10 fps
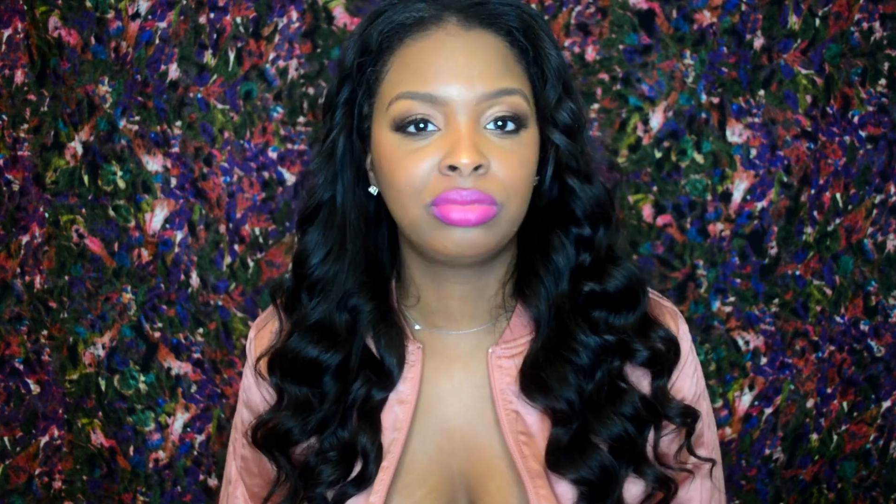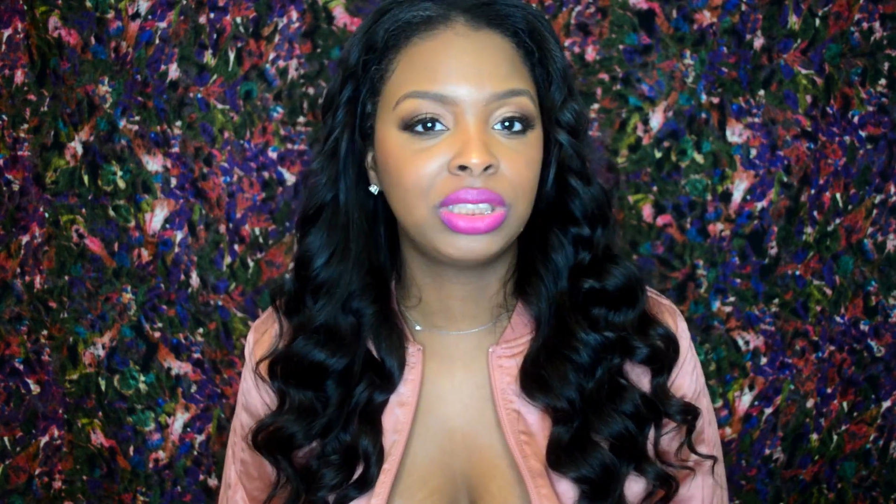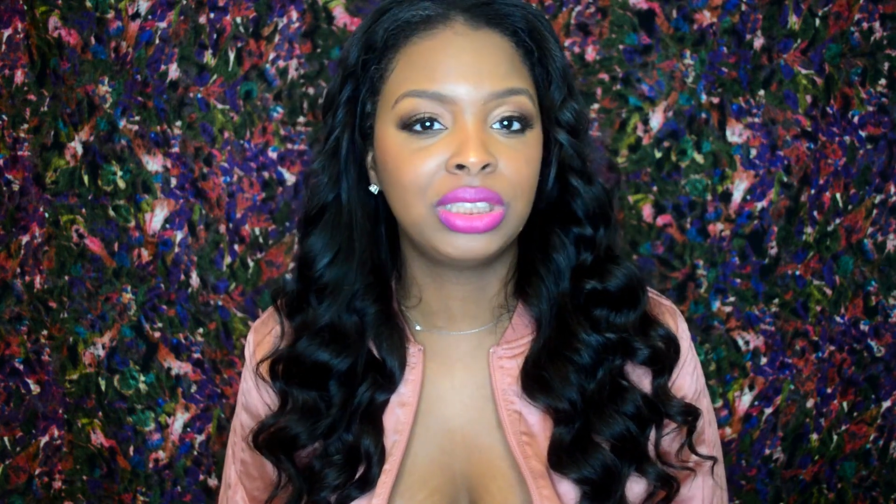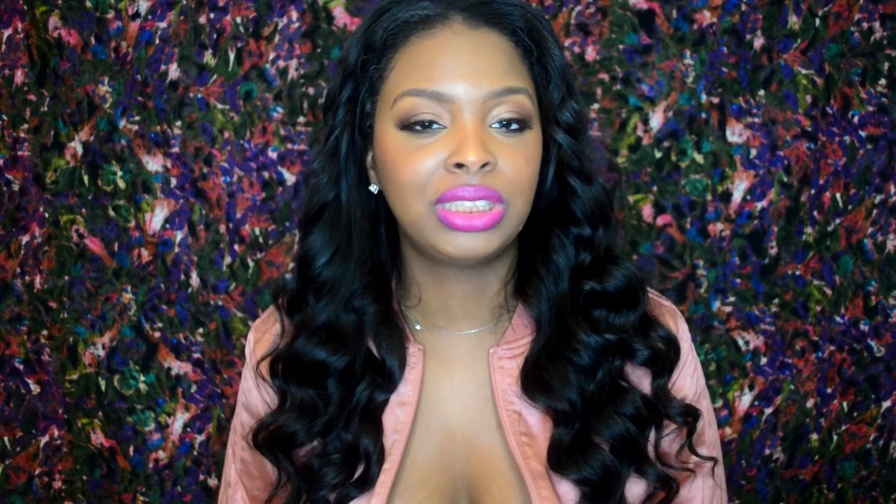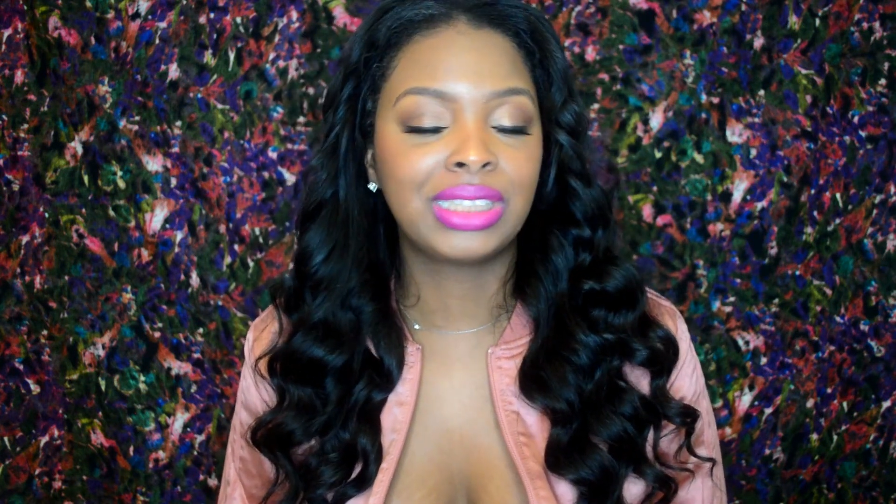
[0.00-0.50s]

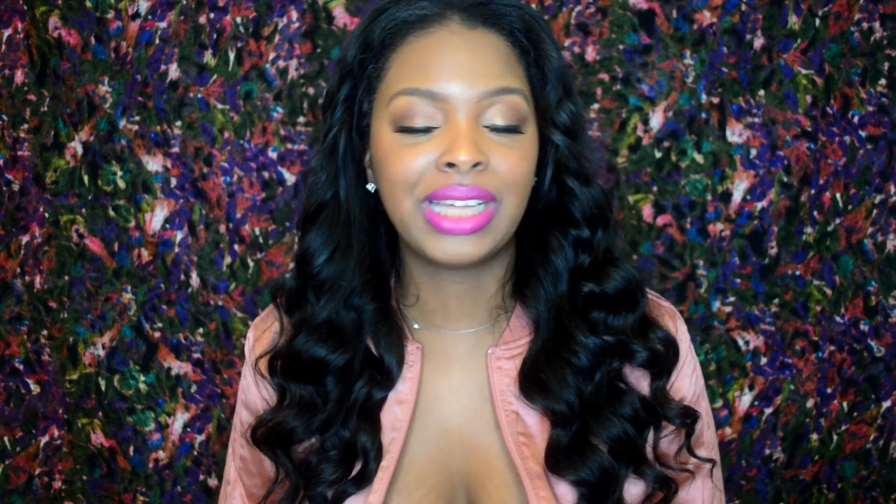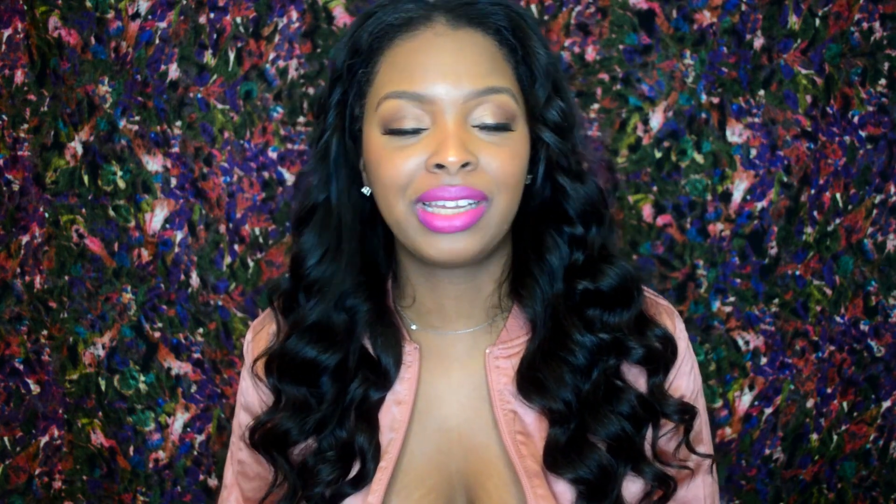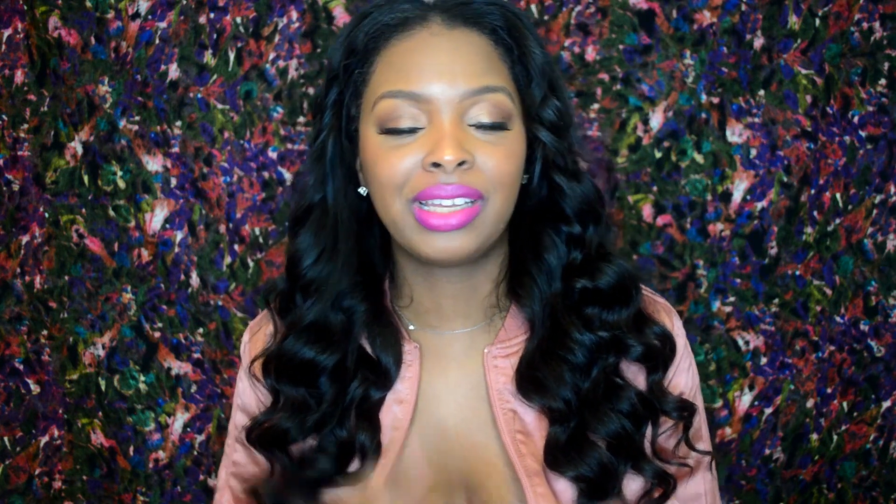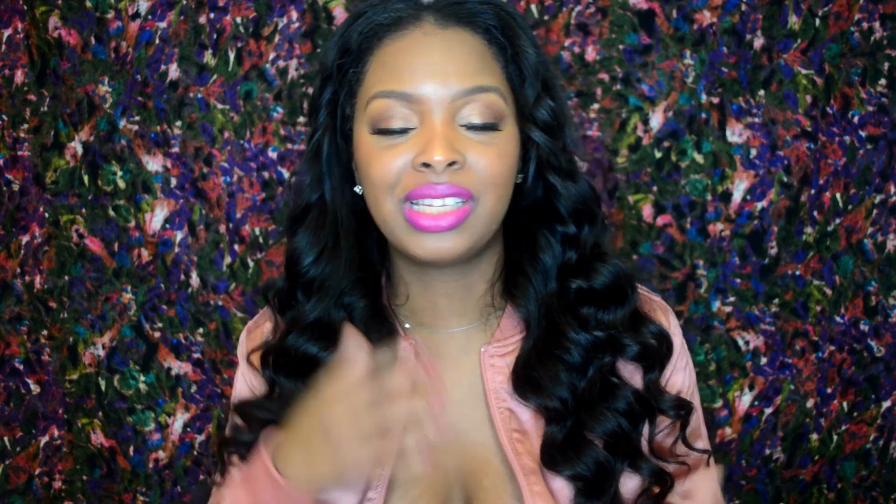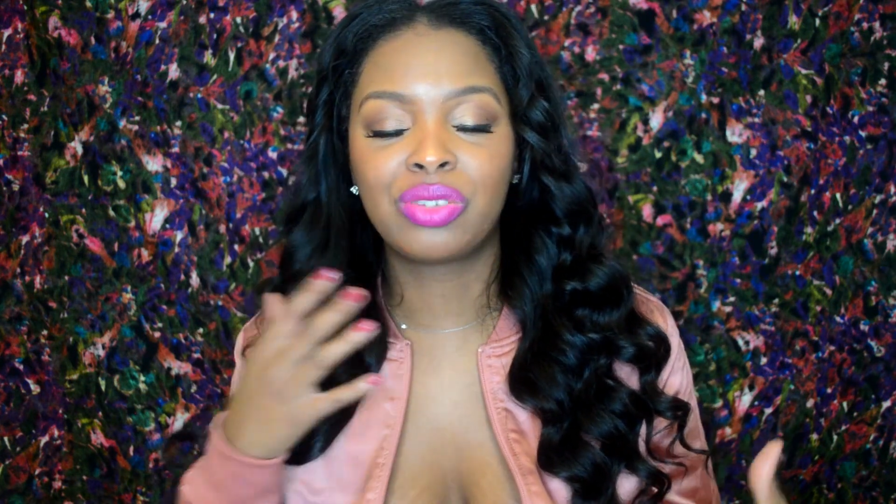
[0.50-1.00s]
It's just
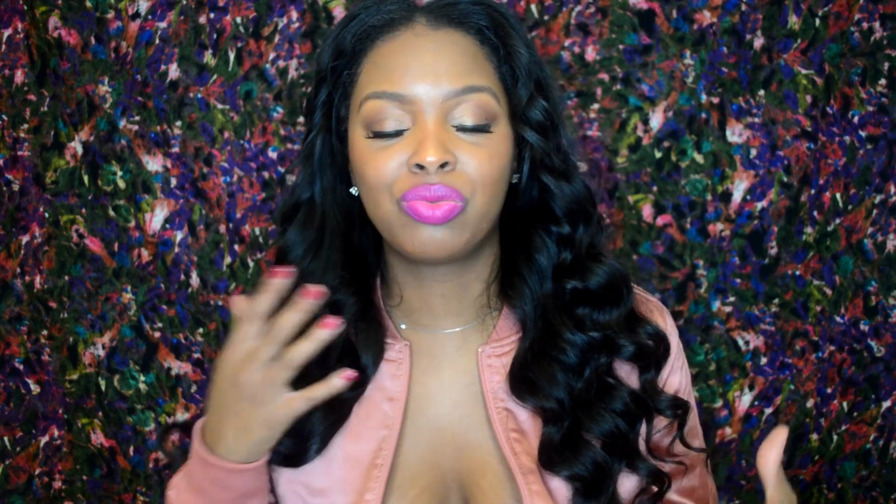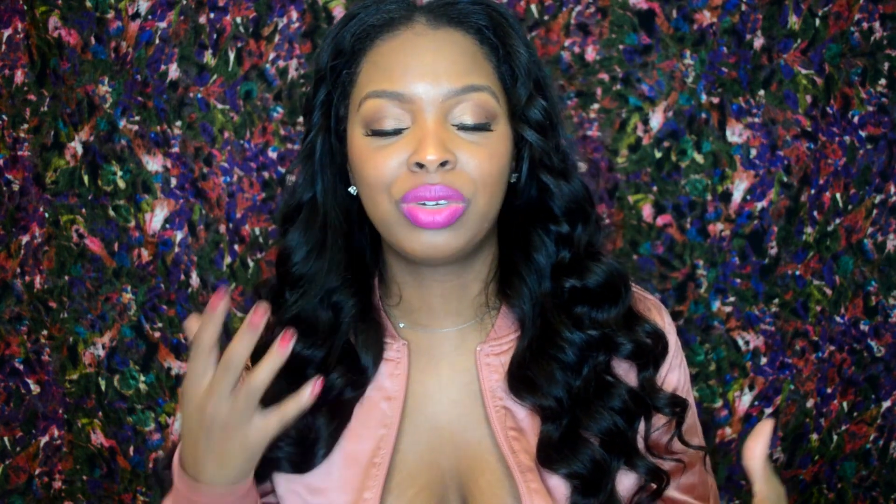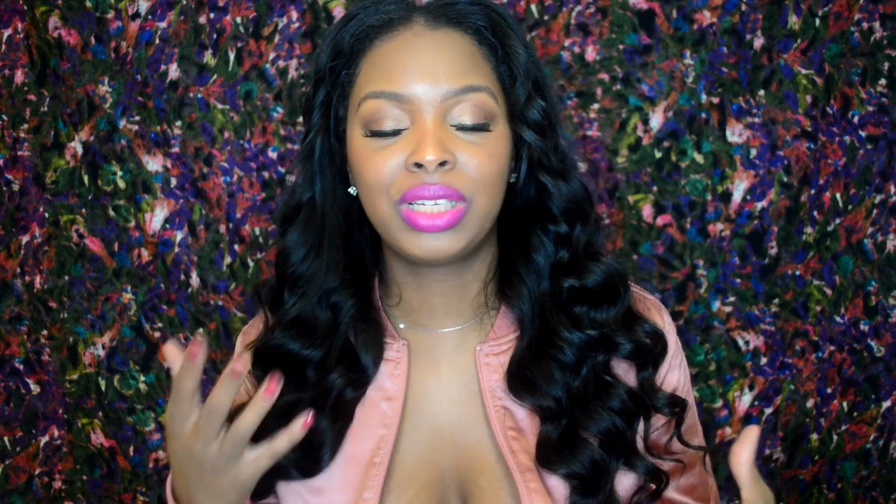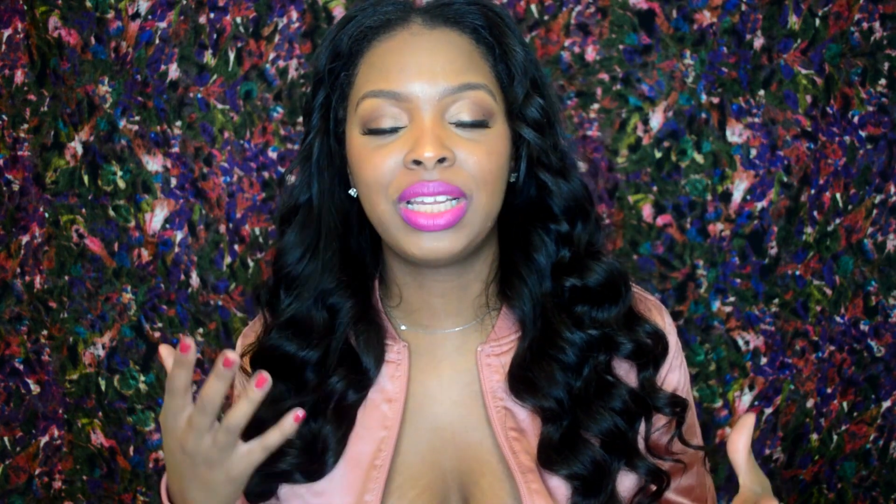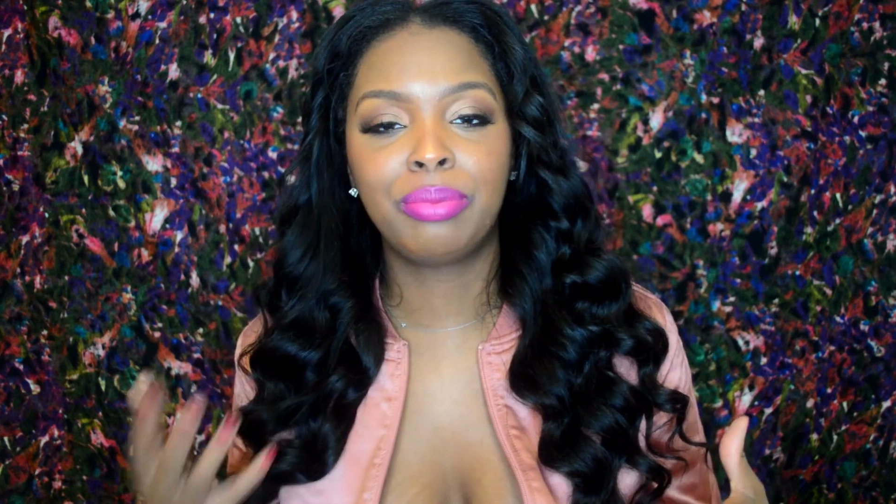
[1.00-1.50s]
like, it's
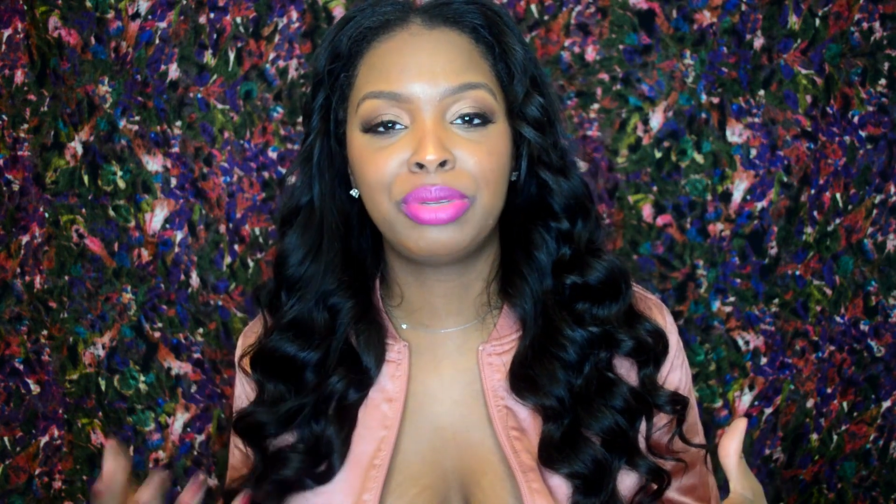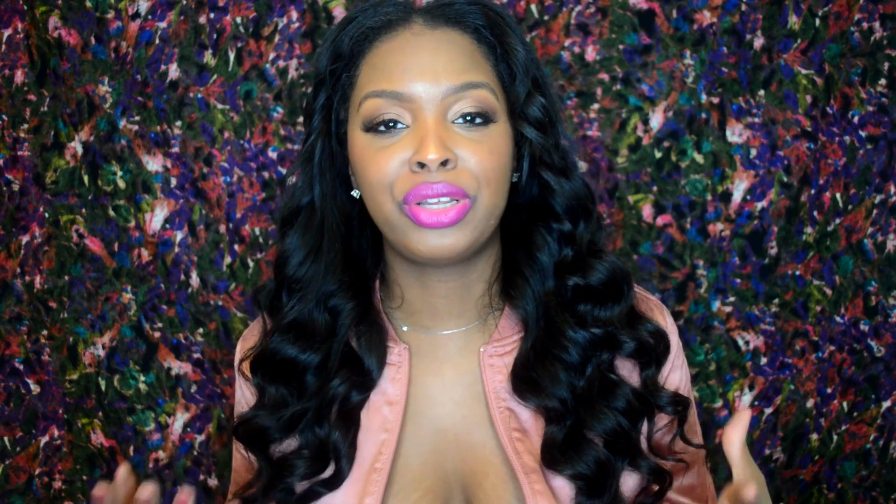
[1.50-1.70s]
really up